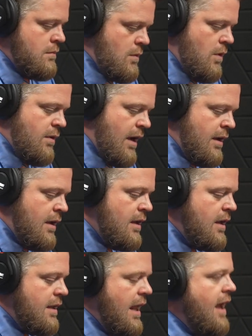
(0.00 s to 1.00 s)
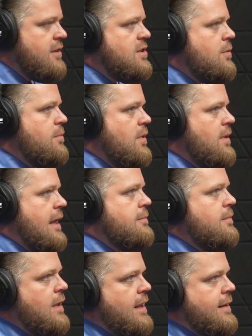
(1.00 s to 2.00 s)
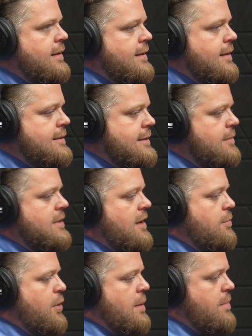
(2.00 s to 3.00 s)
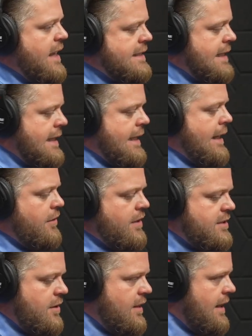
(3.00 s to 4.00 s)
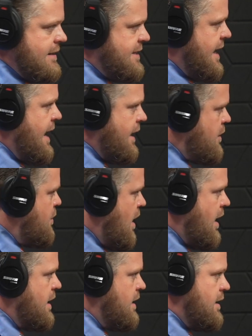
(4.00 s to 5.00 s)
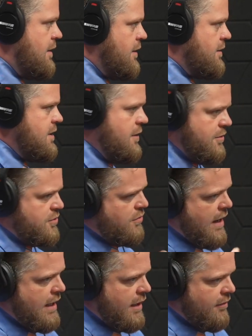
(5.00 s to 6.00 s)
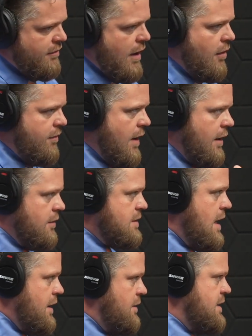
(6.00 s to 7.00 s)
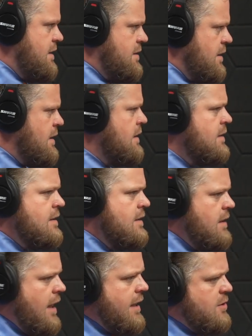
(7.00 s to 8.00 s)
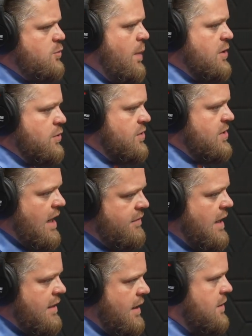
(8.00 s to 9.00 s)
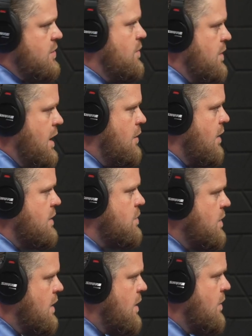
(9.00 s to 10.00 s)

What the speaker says: Okay. Now, has there, like, that seems like a pretty basic thing. Is there a lot of tech behind it? I know you're saying you're training the firefighters on how to use it. Is there any special safety things to an egress window?